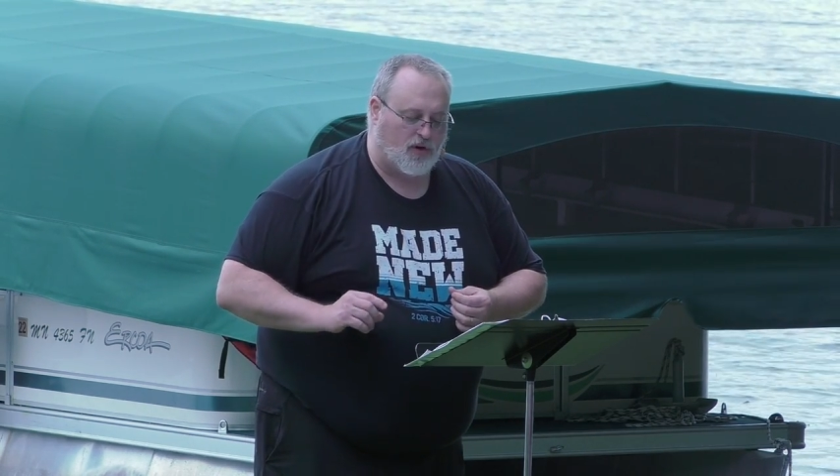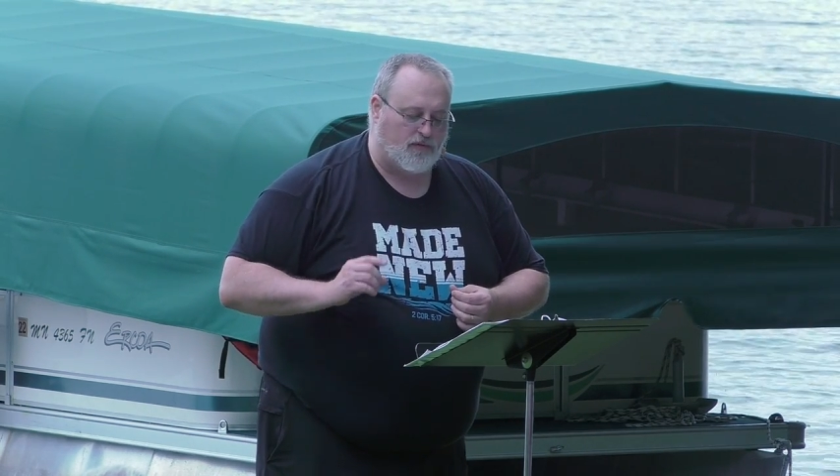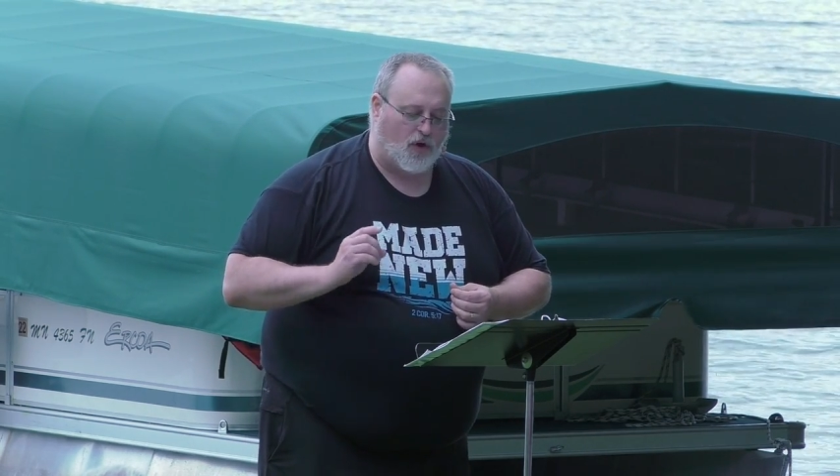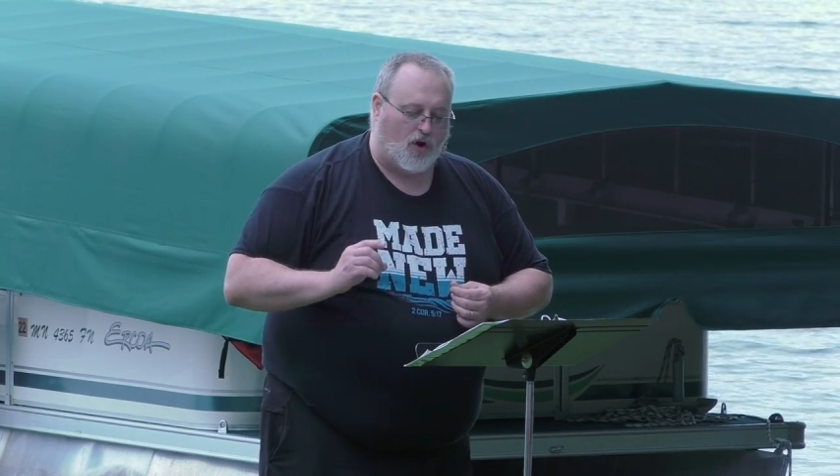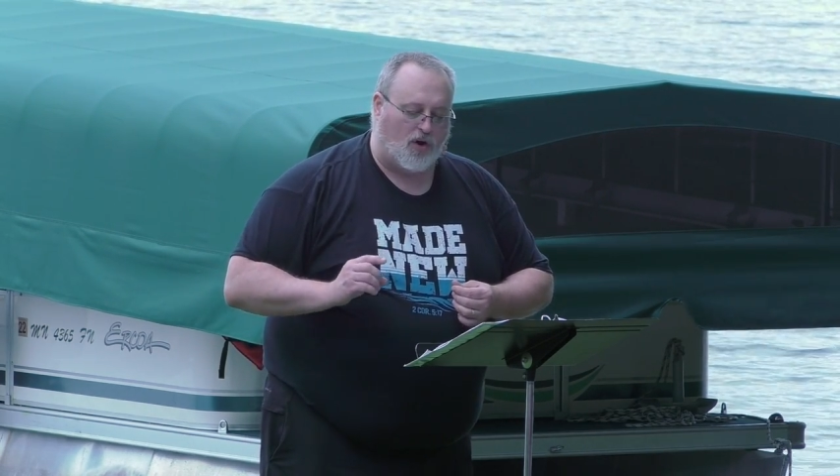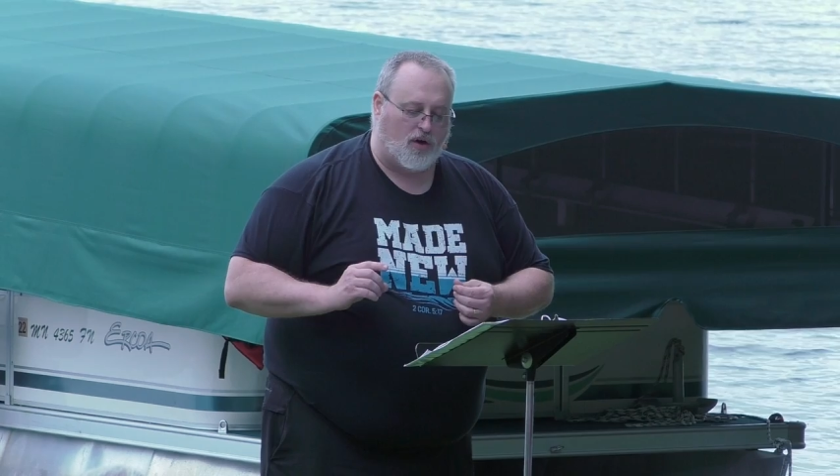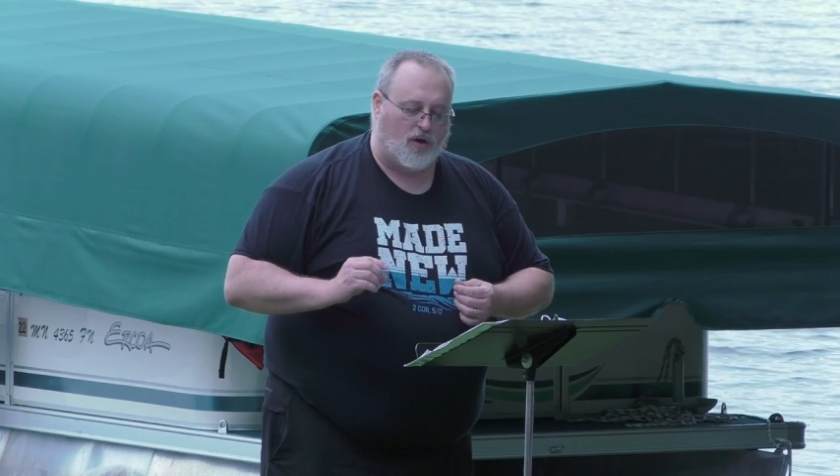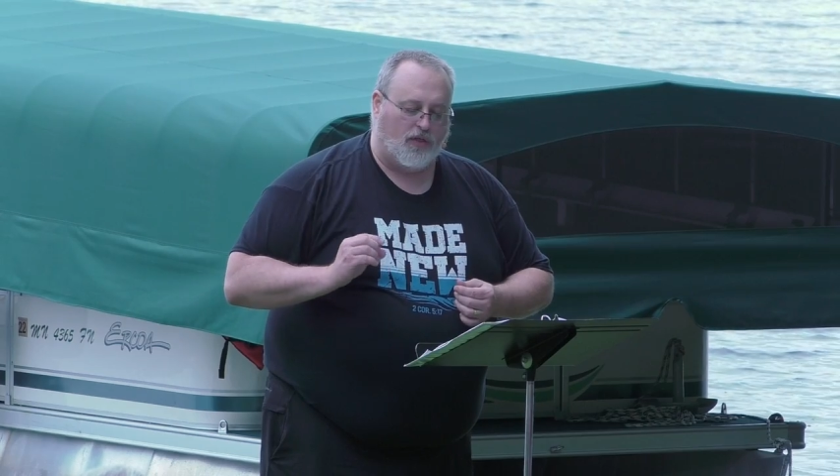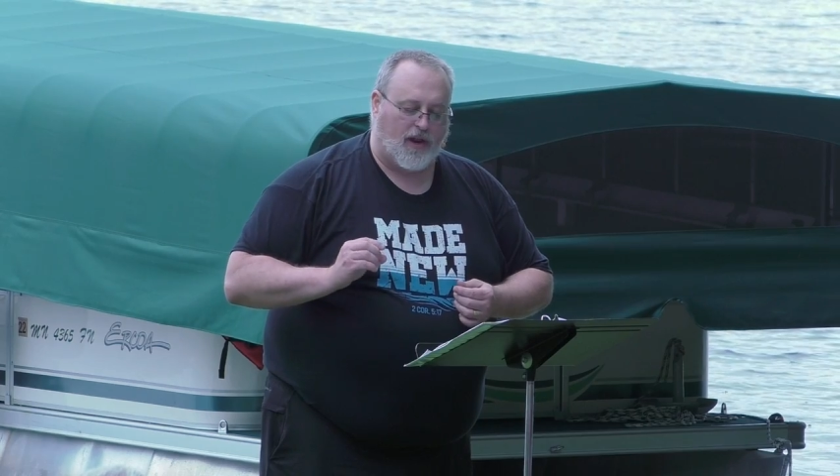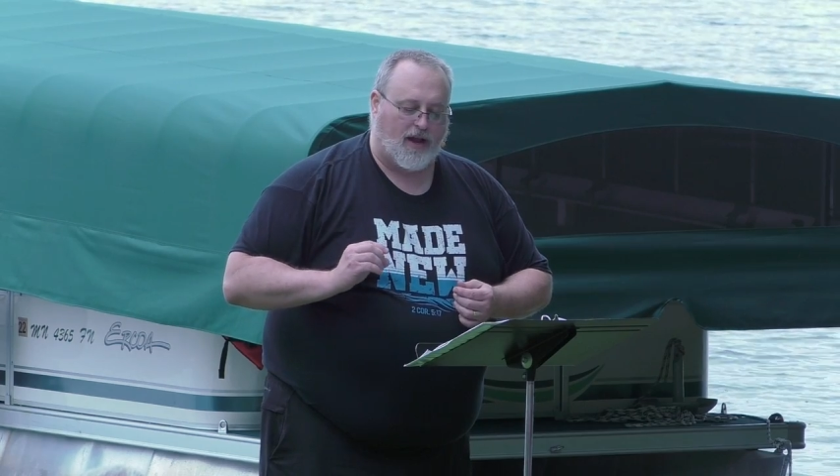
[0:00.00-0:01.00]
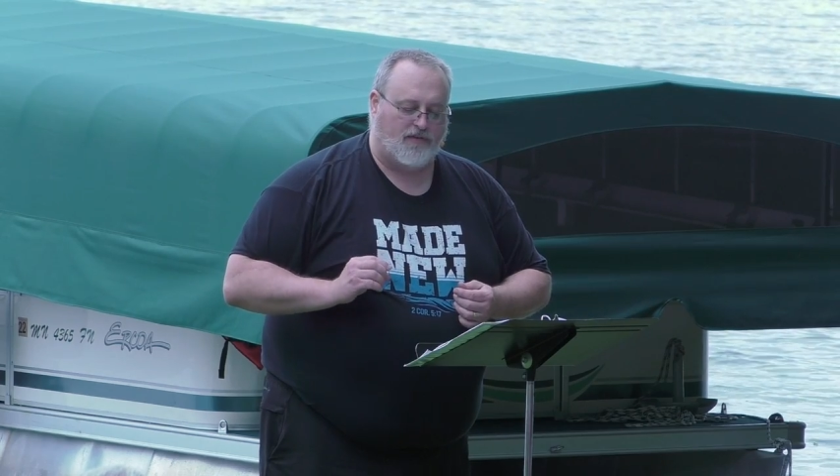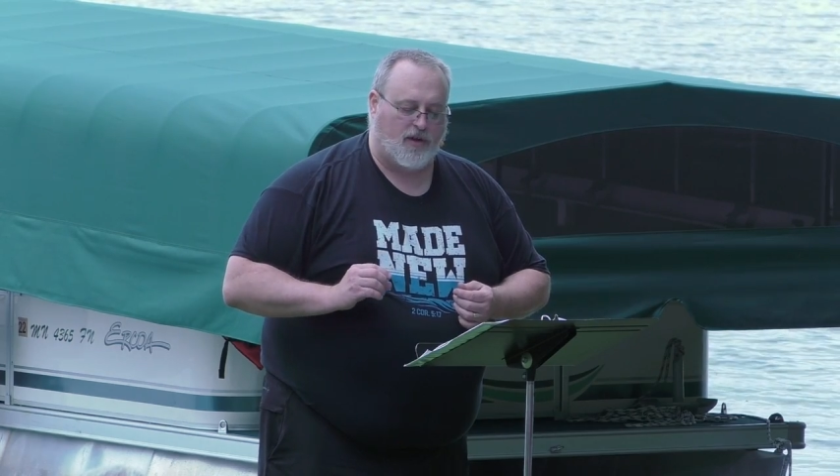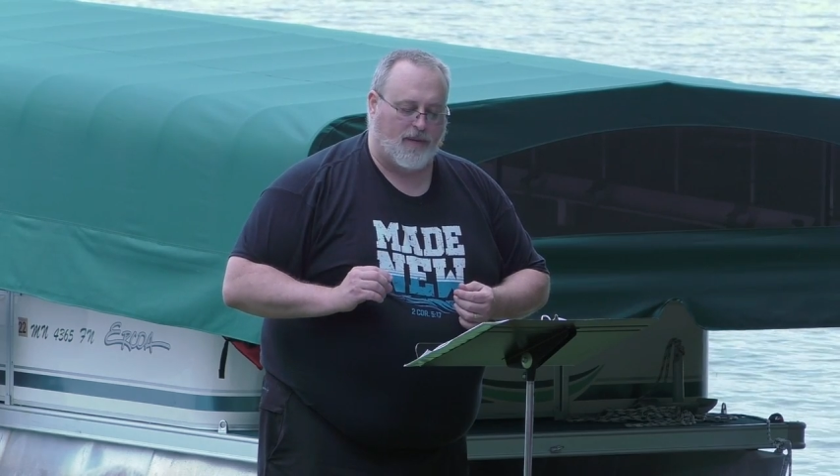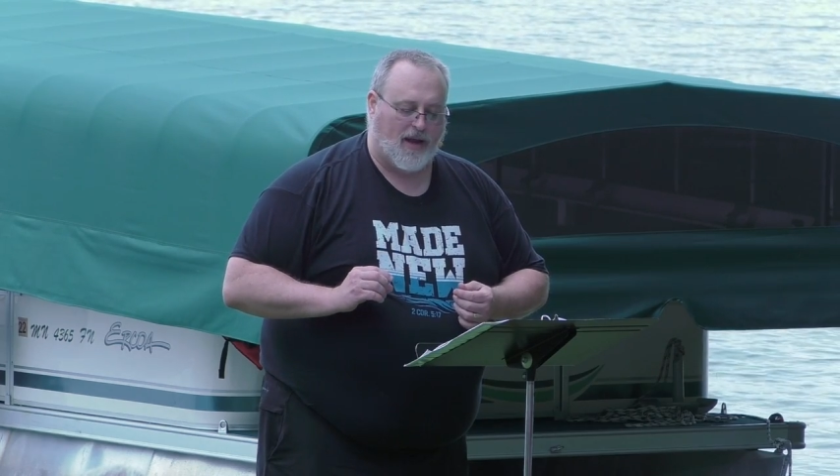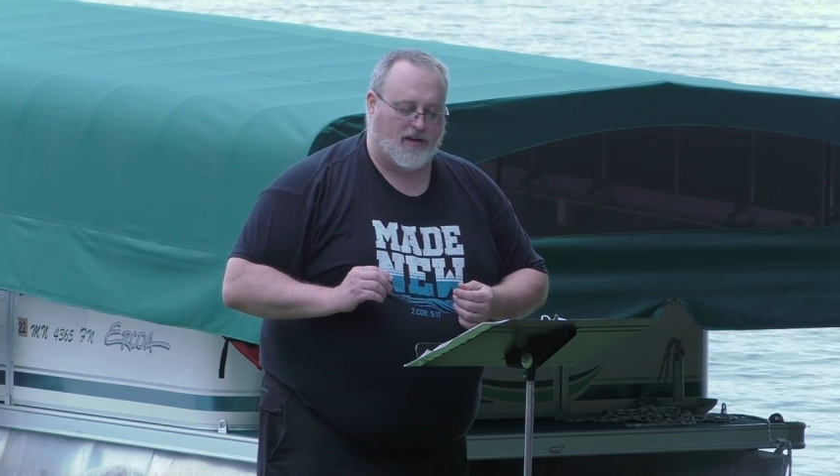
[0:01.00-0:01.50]
He says, "All
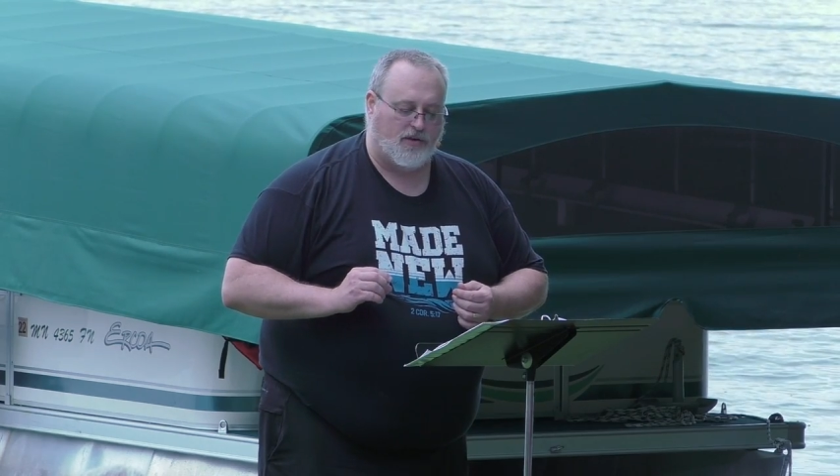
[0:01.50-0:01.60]
authority in